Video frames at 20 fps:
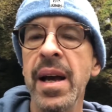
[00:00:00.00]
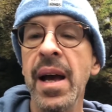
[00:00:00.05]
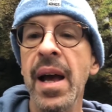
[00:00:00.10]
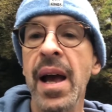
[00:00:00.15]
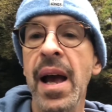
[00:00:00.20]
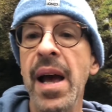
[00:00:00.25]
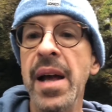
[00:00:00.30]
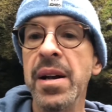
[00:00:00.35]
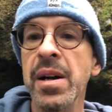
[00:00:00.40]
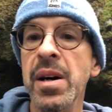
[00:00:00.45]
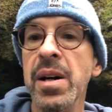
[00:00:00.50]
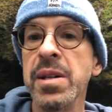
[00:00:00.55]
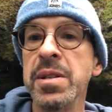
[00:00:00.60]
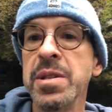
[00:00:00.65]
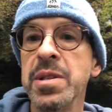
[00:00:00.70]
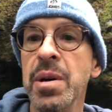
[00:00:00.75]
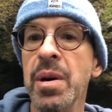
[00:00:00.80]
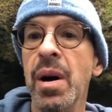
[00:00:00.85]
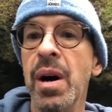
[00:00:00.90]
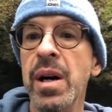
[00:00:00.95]
and
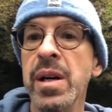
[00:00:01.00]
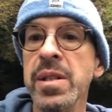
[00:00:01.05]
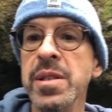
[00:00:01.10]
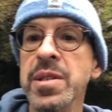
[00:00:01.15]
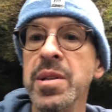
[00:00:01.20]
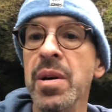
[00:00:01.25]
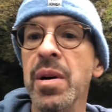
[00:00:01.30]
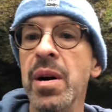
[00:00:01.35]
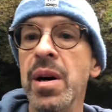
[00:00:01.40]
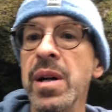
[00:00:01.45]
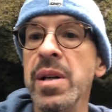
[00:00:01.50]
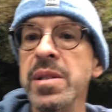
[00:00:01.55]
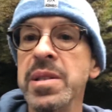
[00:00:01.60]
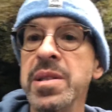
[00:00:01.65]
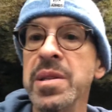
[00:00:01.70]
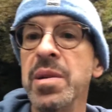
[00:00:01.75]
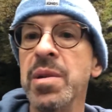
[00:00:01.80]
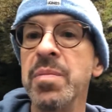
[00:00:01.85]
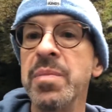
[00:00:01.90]
also